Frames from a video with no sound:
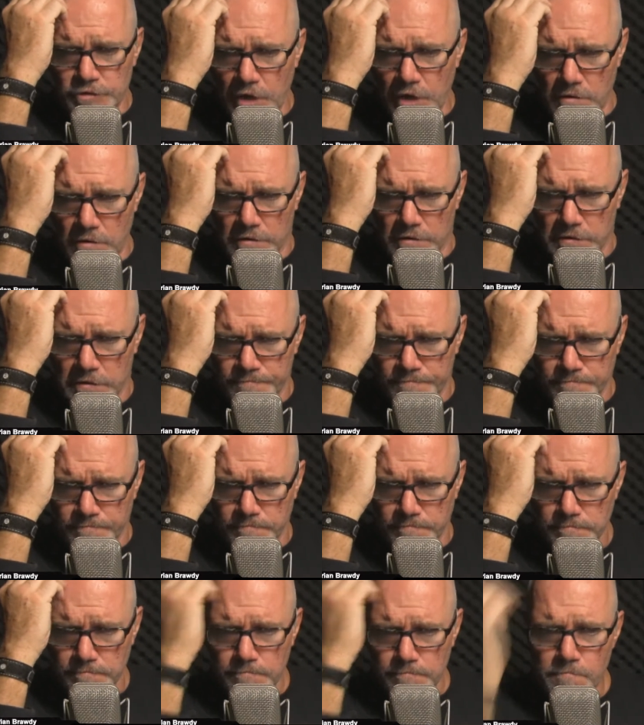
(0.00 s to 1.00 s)
choke.
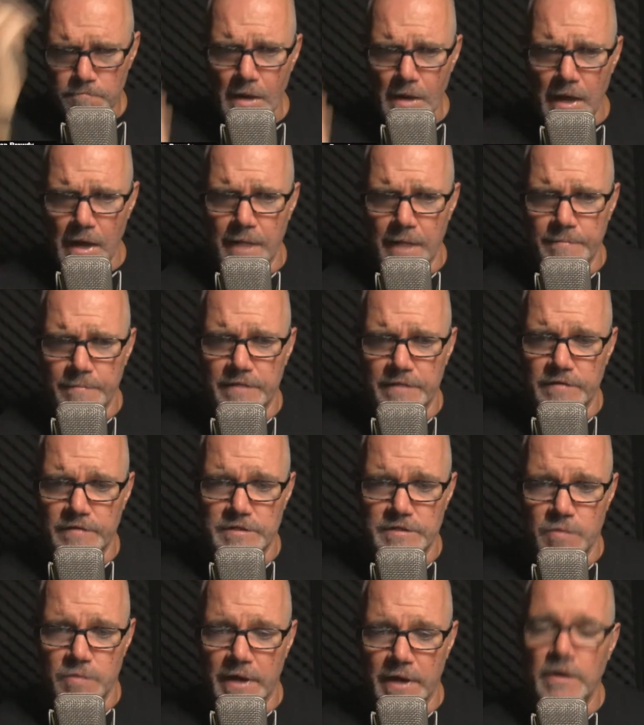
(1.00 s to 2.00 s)
I believe it
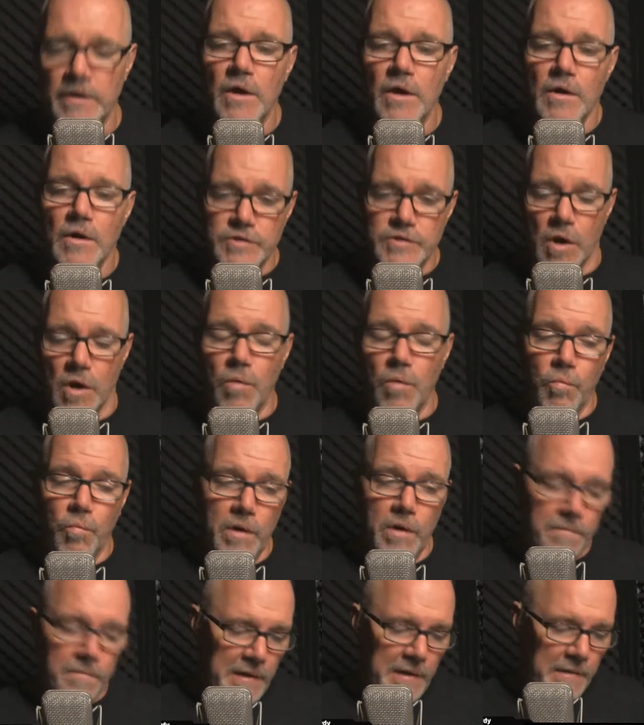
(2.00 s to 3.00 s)
is, Wayne. So
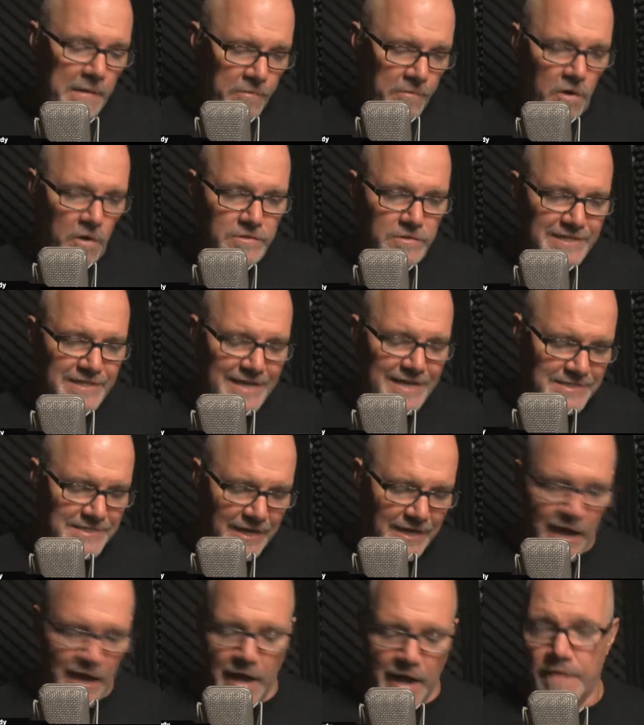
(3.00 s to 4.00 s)
we'll be
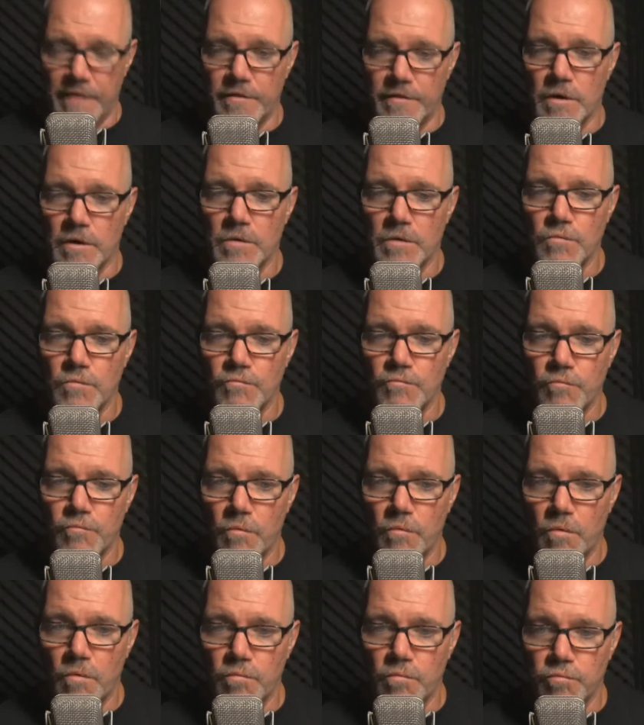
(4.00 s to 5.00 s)
protesting either
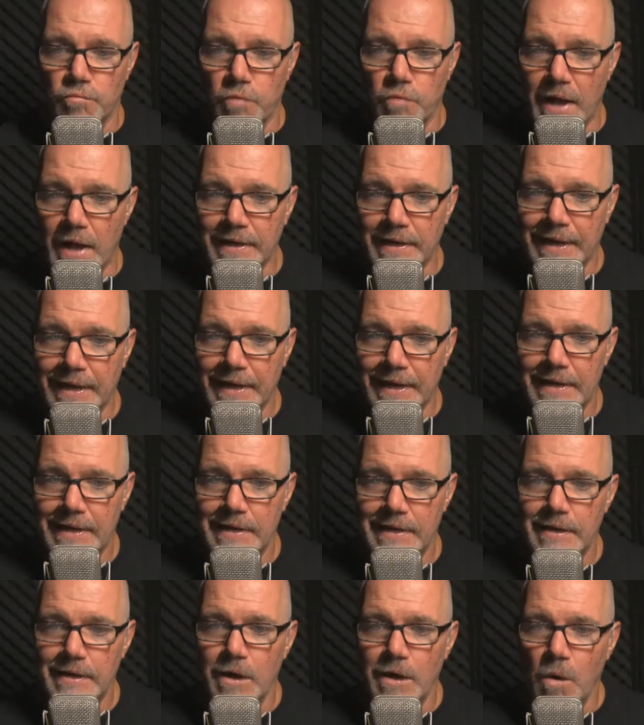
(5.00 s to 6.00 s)
running,
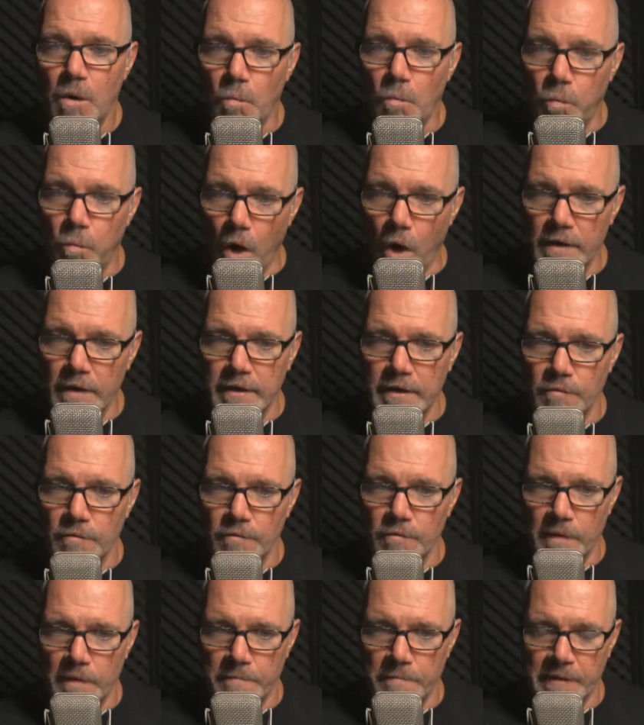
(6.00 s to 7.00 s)
walking
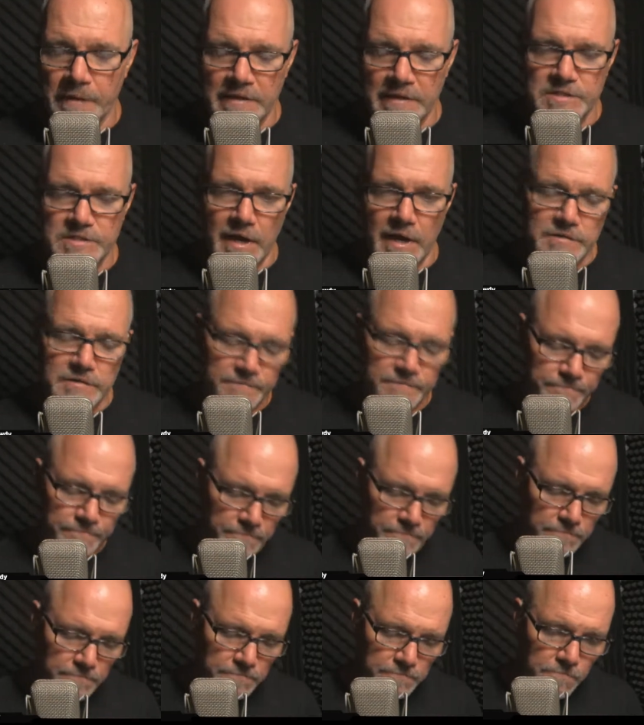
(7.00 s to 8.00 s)
with our picket signs,
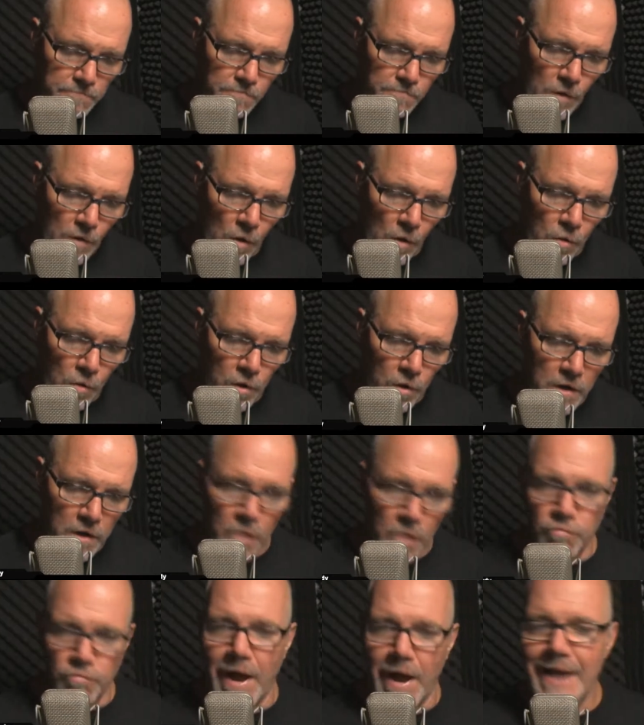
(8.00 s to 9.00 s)
or
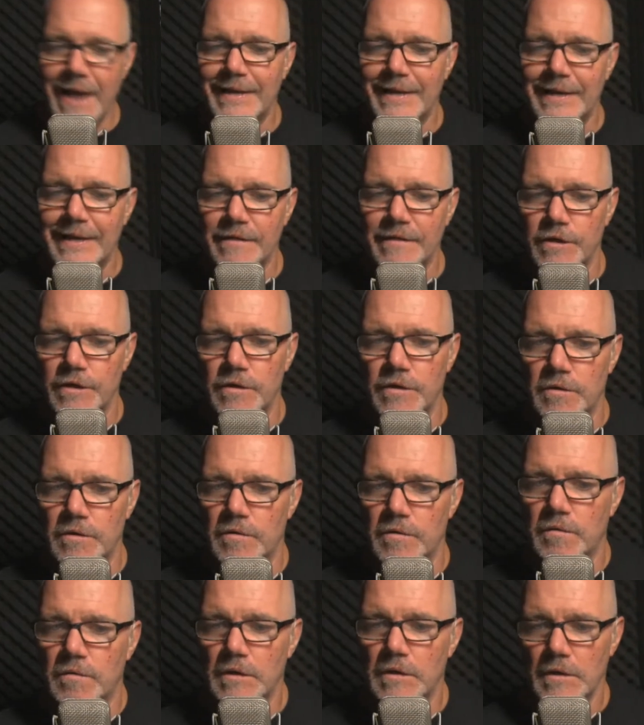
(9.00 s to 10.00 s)
riding the
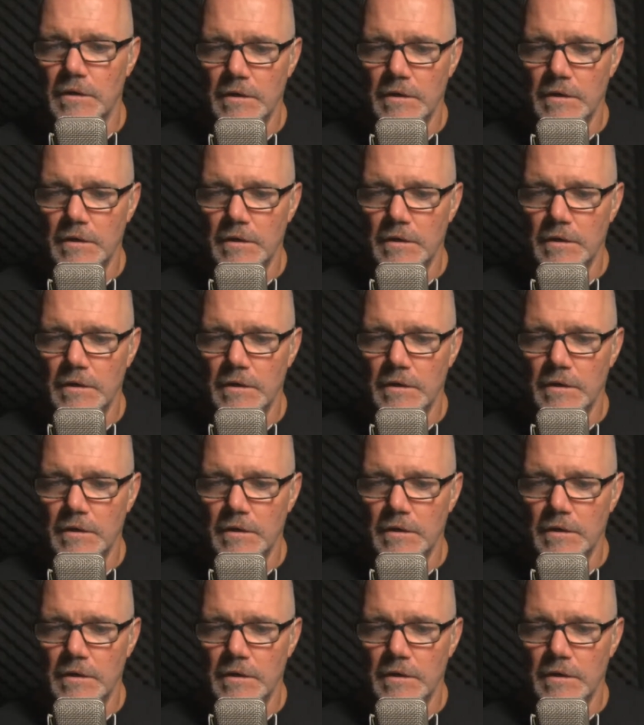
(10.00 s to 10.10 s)
new